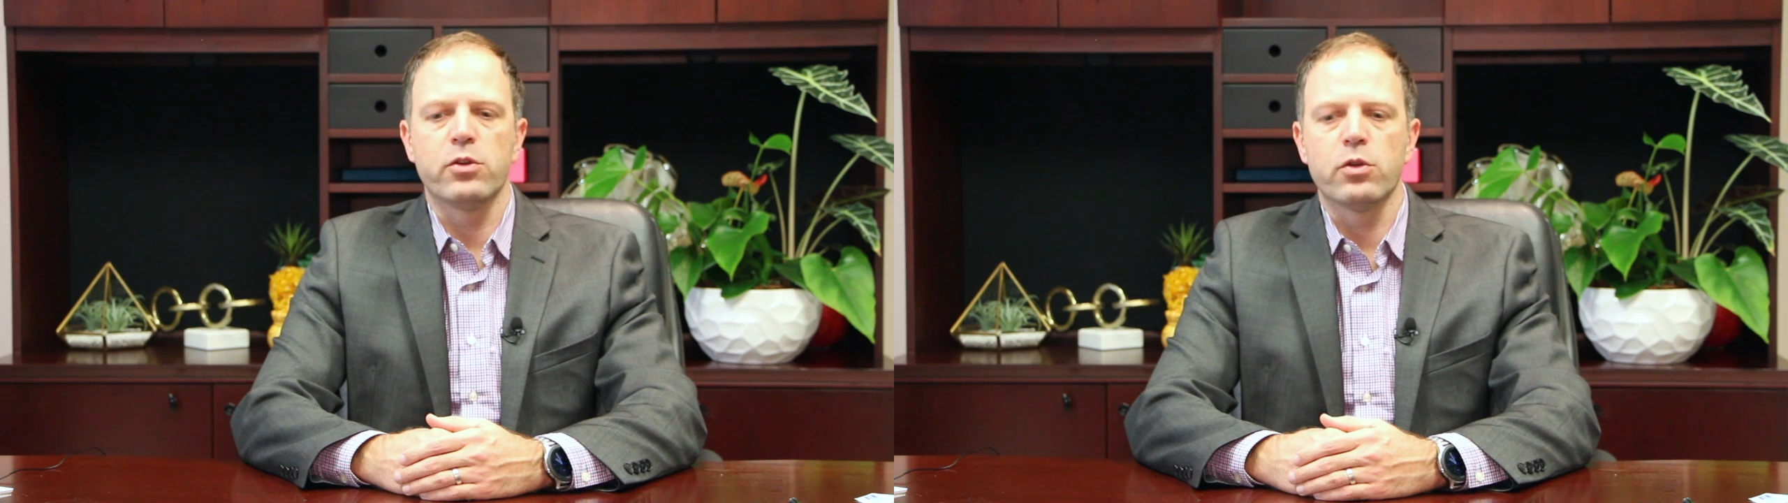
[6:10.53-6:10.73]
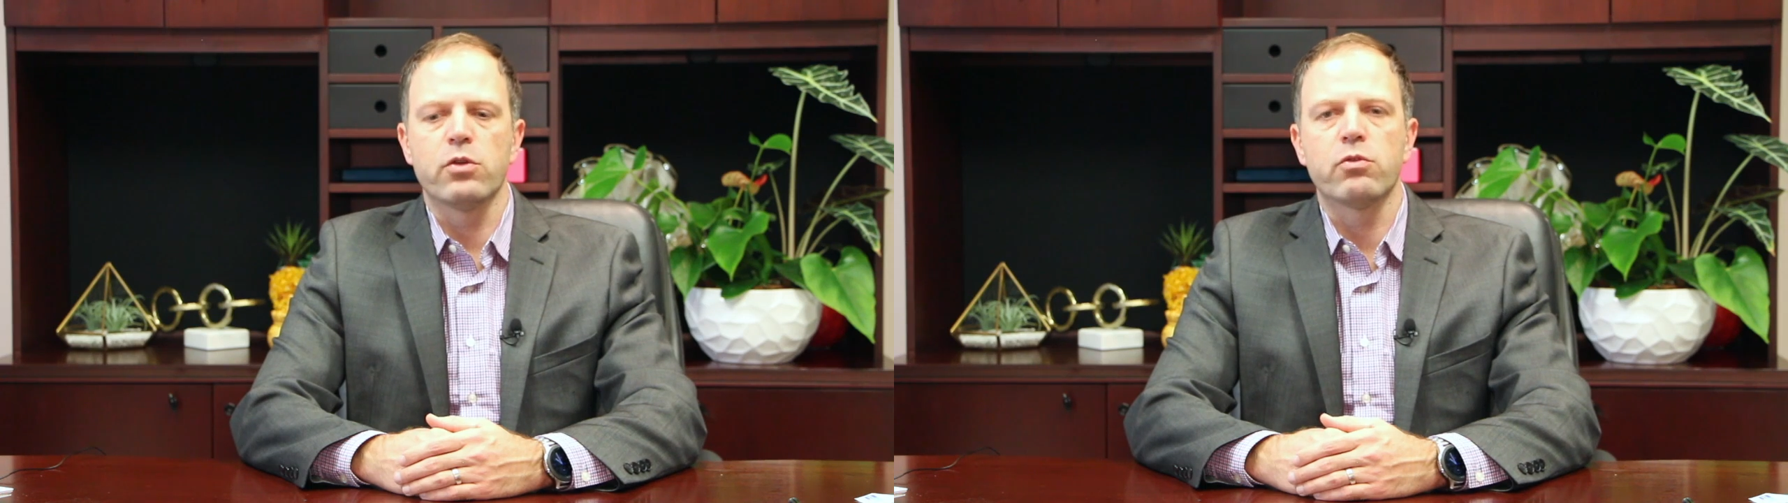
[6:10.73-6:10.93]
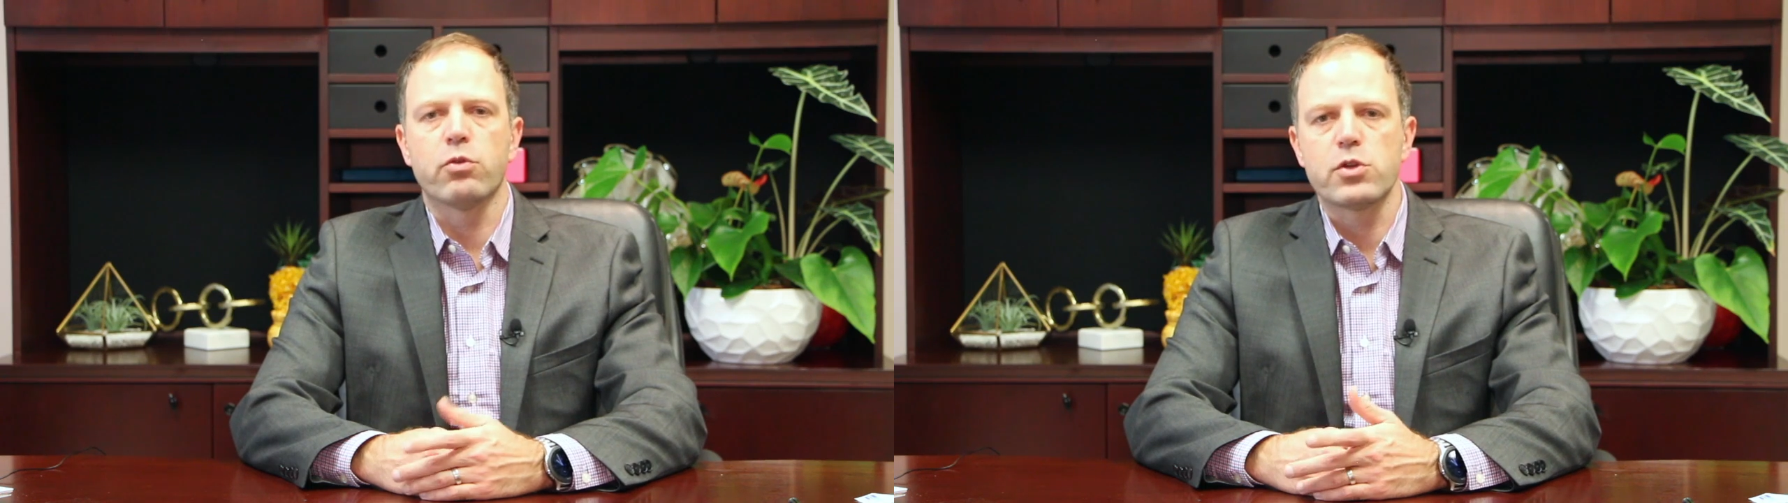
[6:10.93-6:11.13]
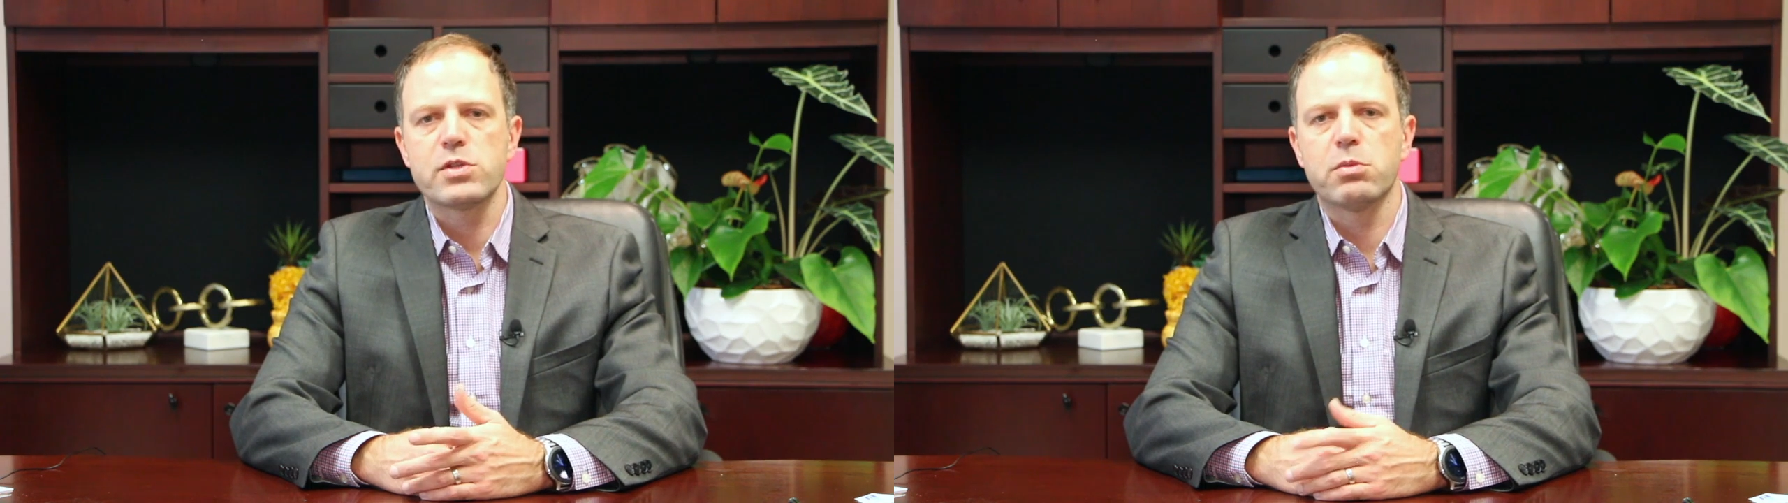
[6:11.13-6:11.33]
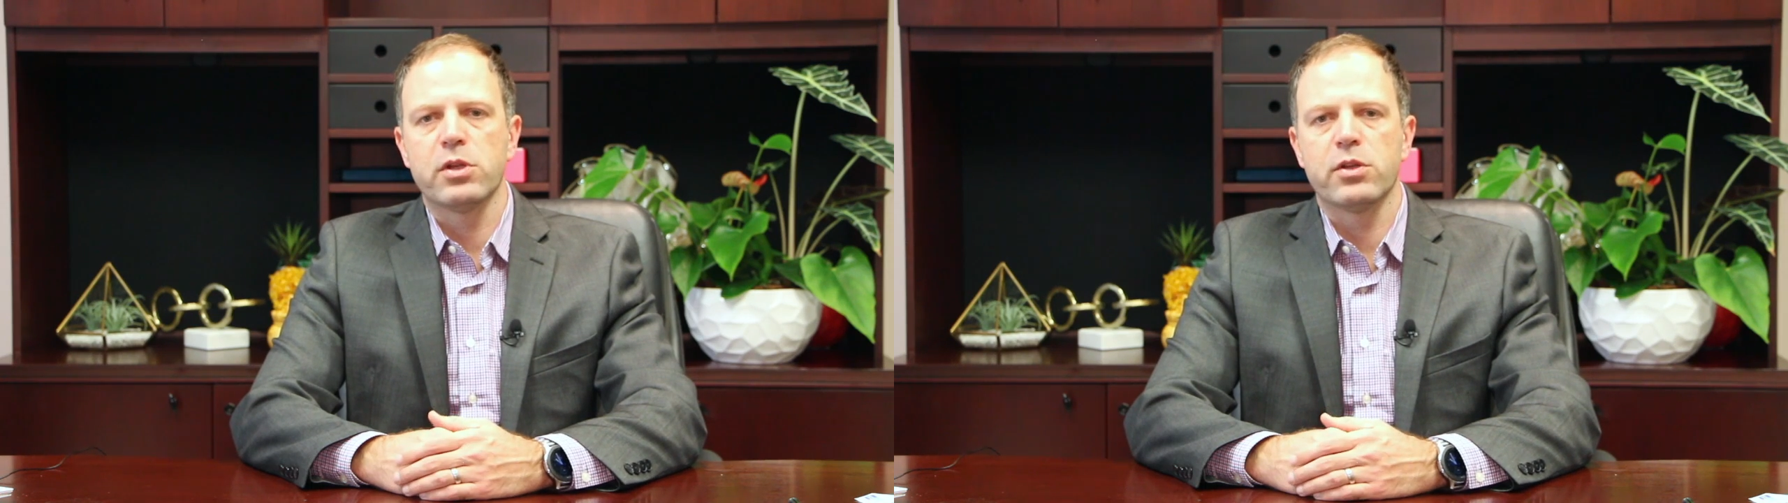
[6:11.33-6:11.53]

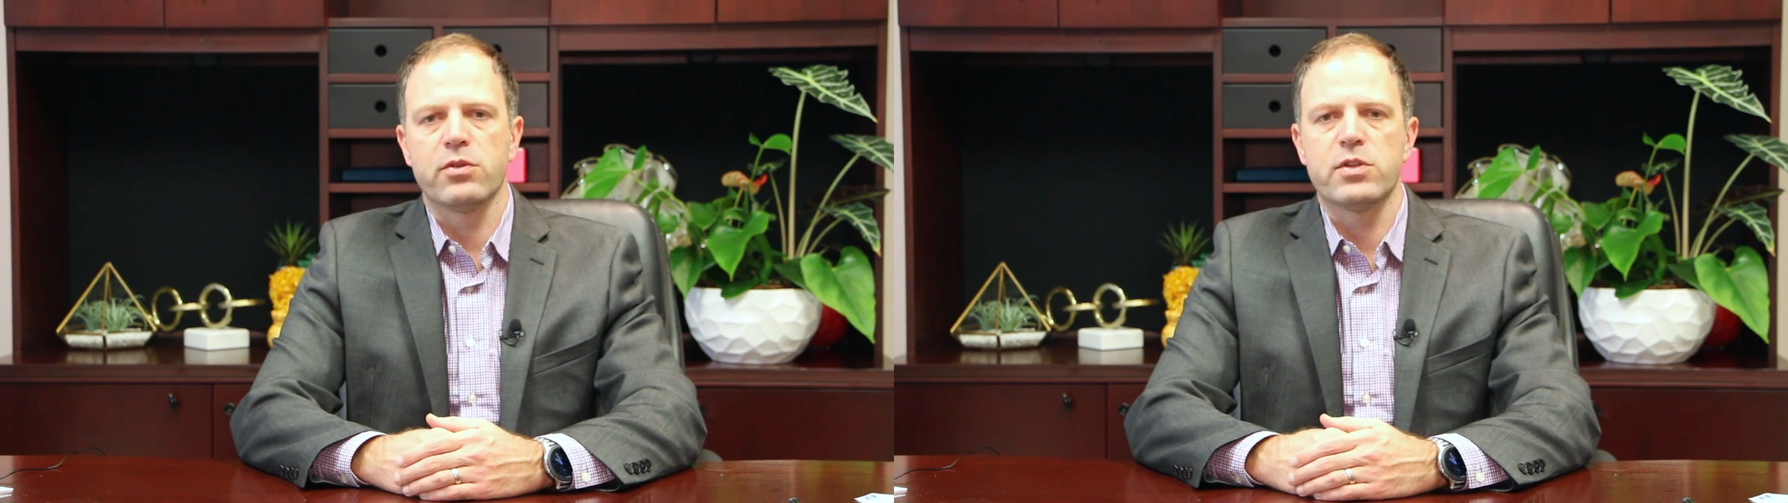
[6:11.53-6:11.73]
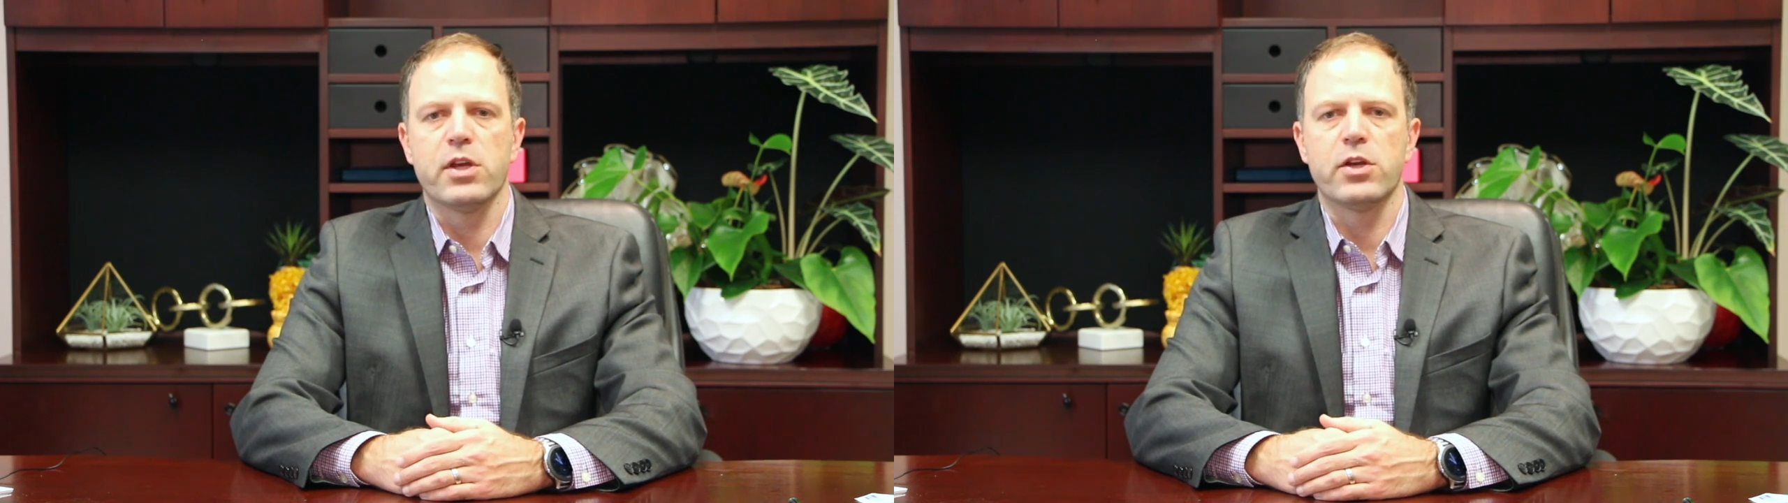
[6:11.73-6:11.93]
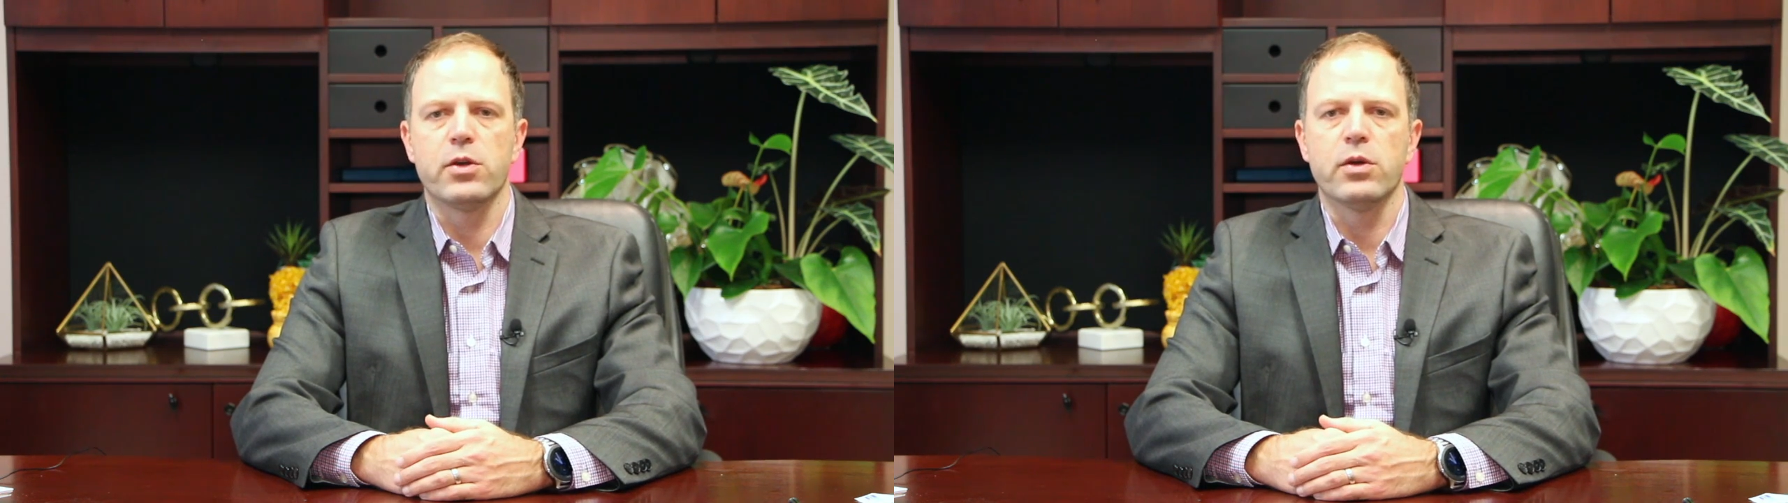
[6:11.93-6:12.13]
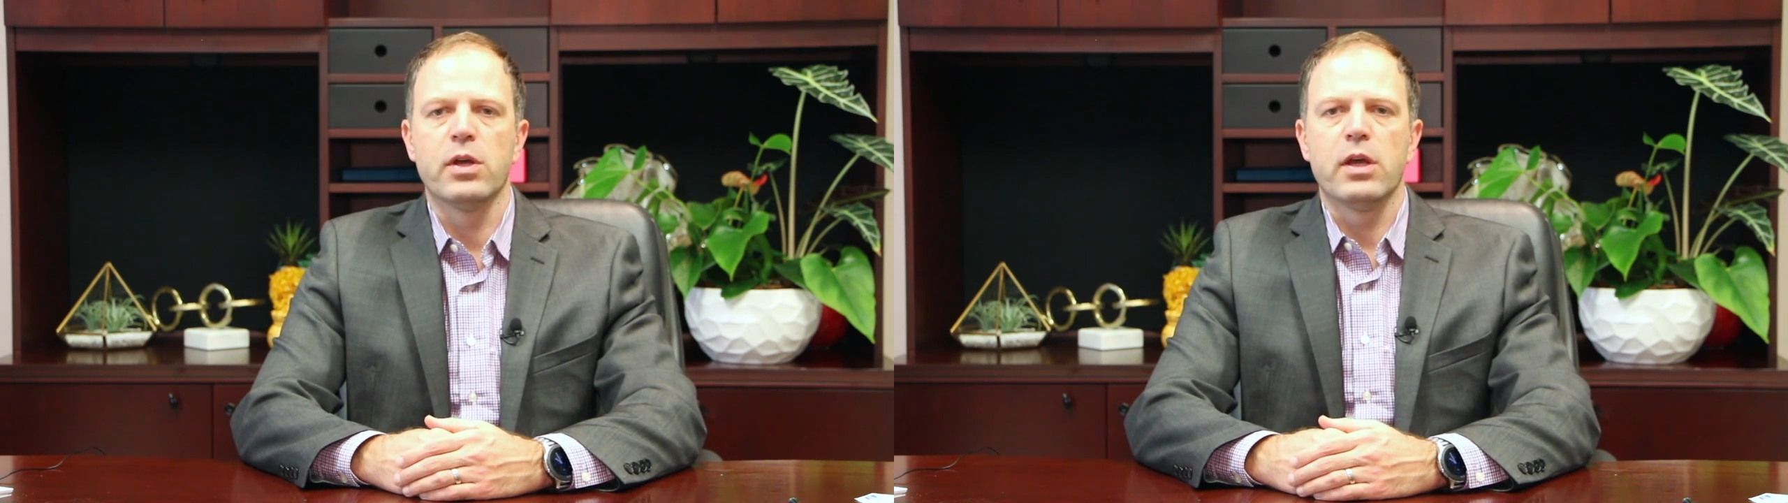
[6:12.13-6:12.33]
non-enforceable in Ontario